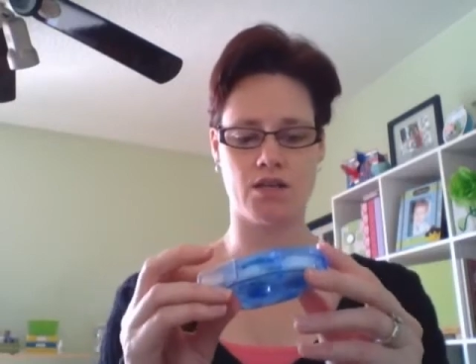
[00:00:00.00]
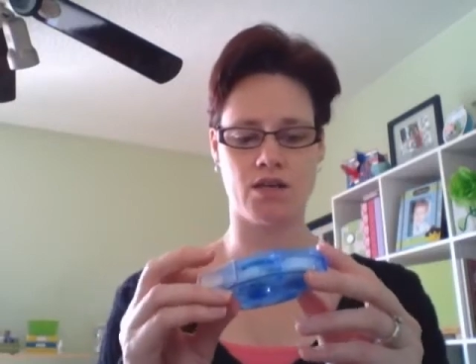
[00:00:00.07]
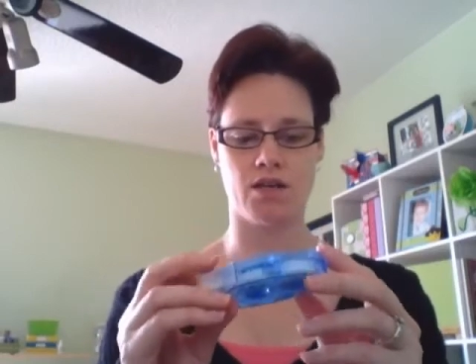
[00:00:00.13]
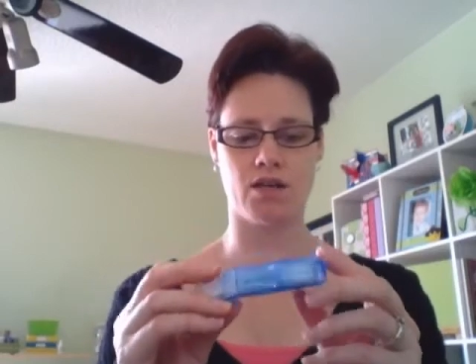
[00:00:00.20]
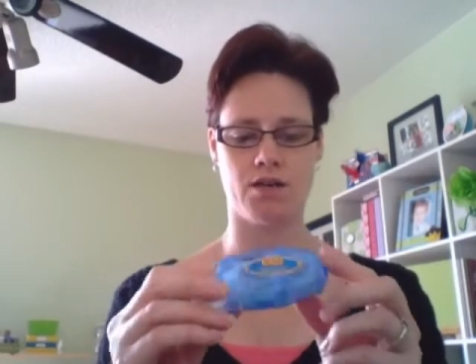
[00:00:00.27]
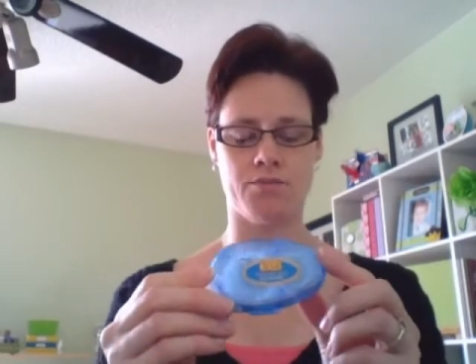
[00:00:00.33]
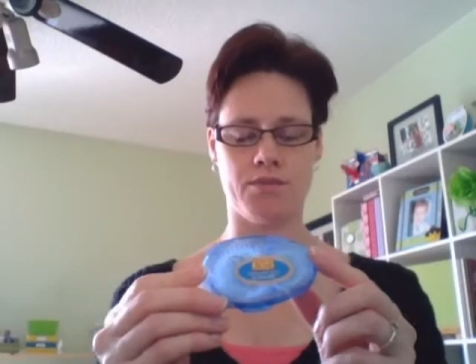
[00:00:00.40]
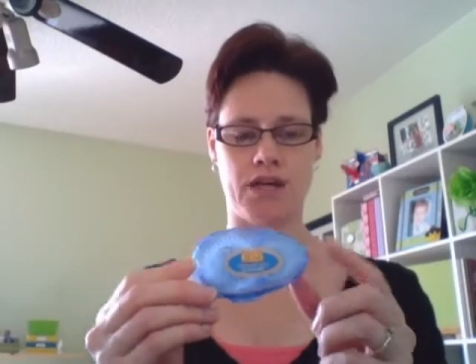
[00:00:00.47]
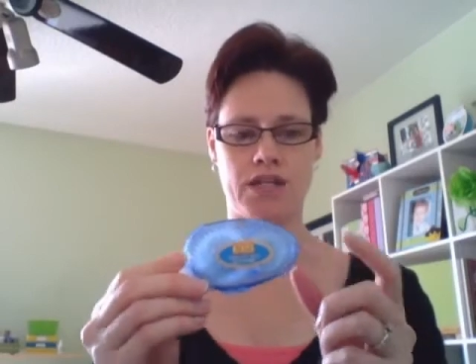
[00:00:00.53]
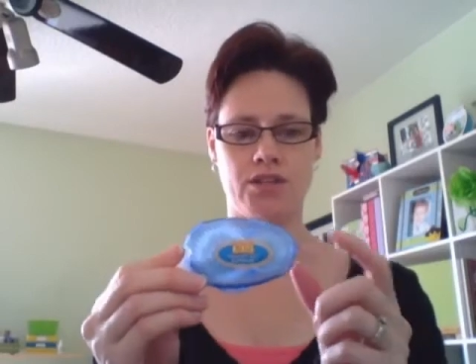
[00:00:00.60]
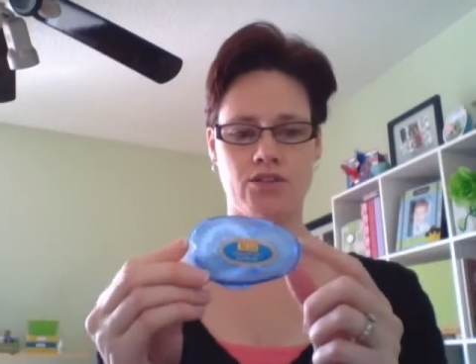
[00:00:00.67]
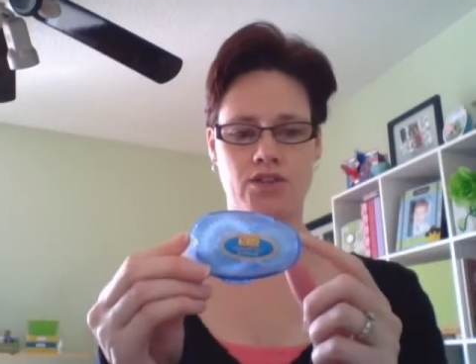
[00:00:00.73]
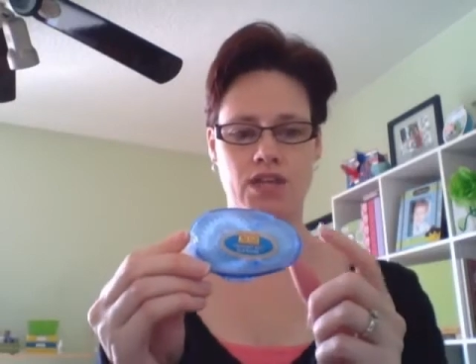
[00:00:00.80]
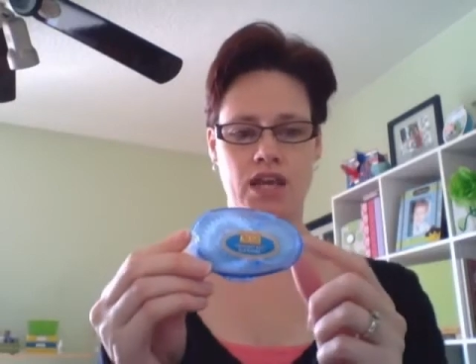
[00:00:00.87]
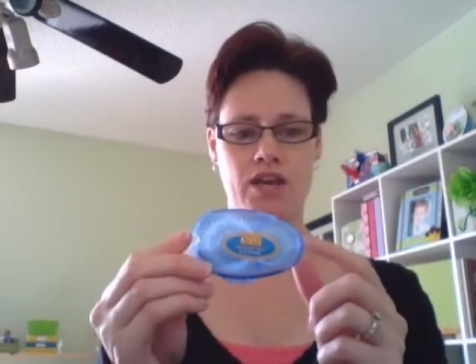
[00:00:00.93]
I
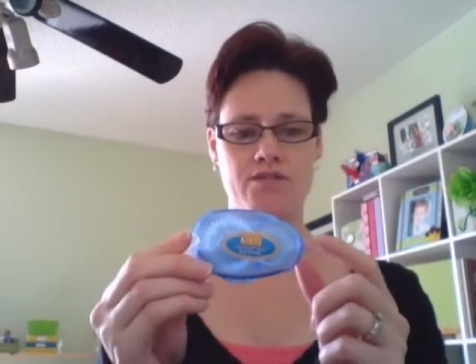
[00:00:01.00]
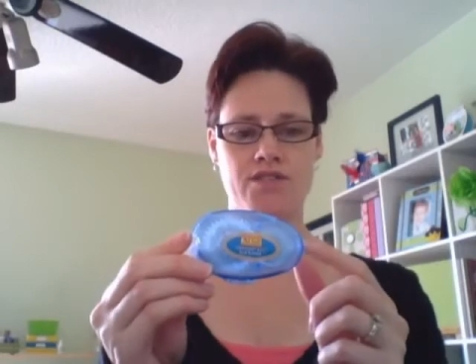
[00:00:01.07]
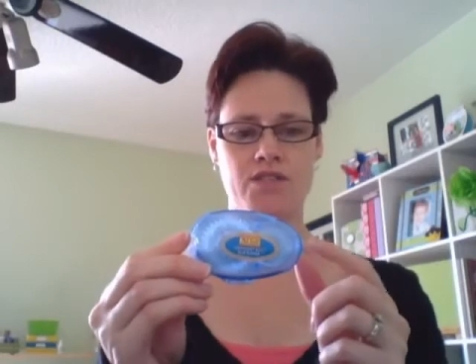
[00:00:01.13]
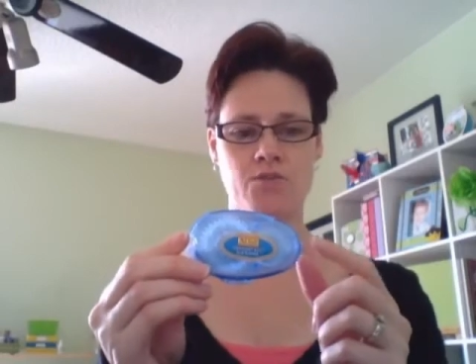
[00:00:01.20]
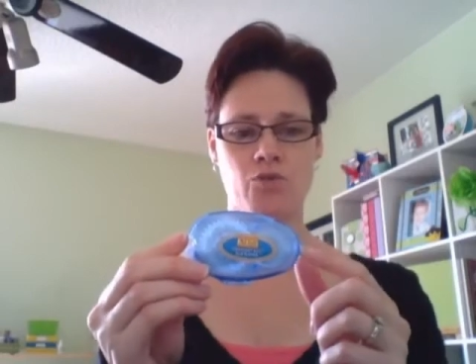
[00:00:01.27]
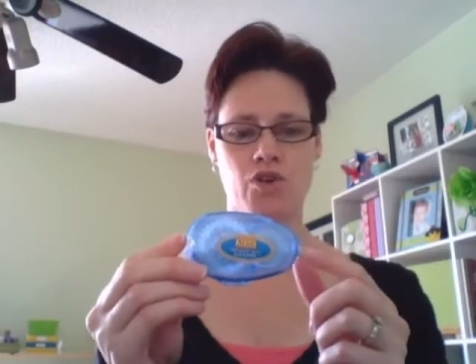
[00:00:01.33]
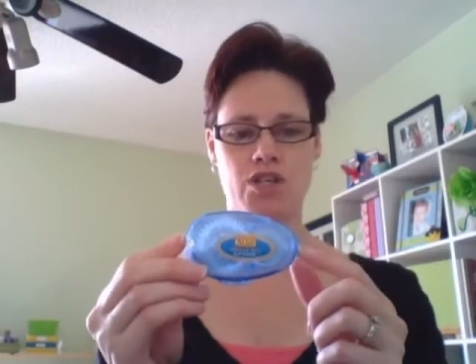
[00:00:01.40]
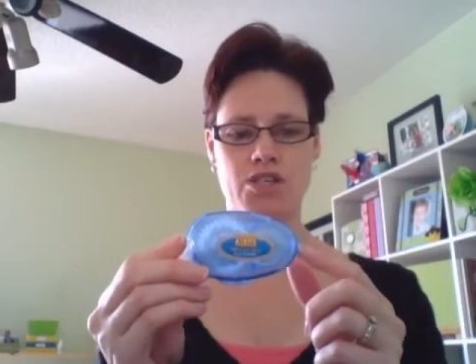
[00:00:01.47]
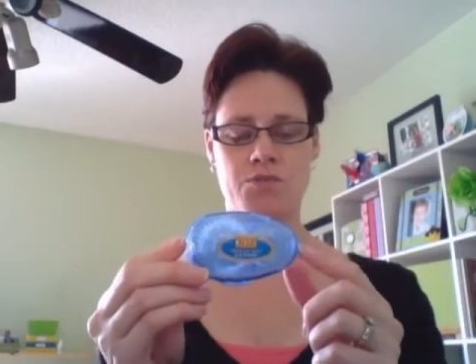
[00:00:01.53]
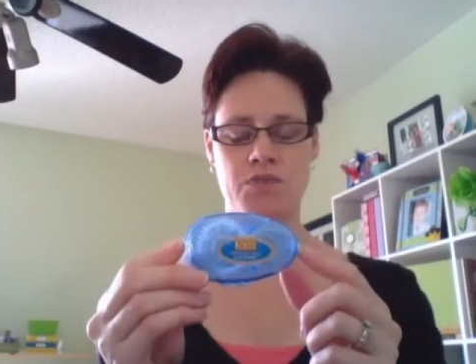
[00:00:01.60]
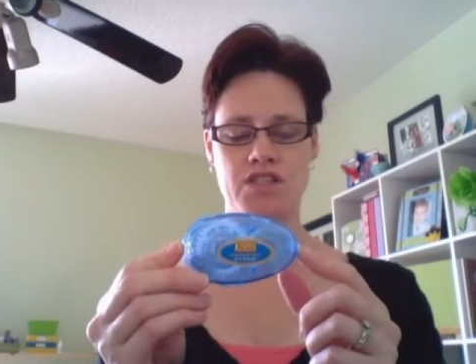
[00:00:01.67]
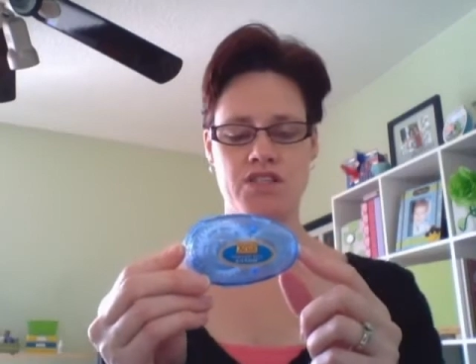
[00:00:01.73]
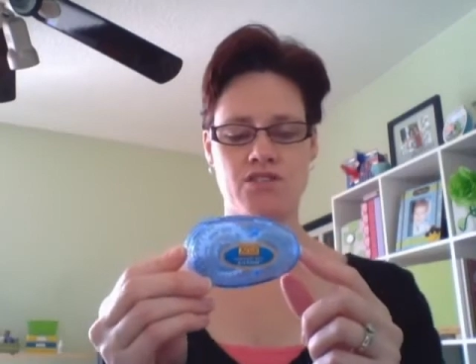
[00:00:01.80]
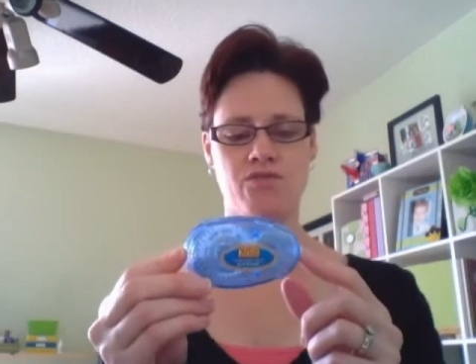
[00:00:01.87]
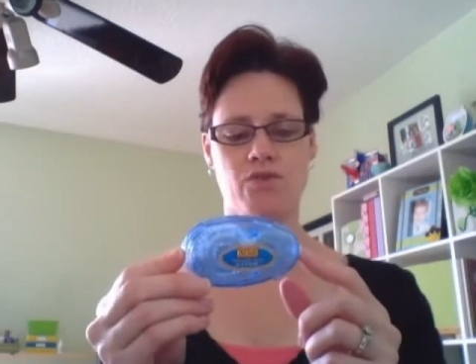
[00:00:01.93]
know they have some more
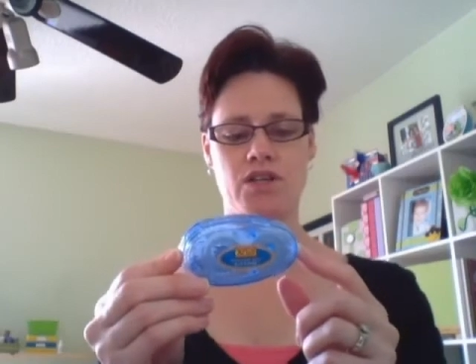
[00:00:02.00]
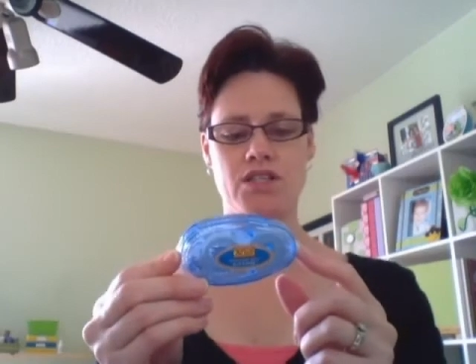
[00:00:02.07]
expensive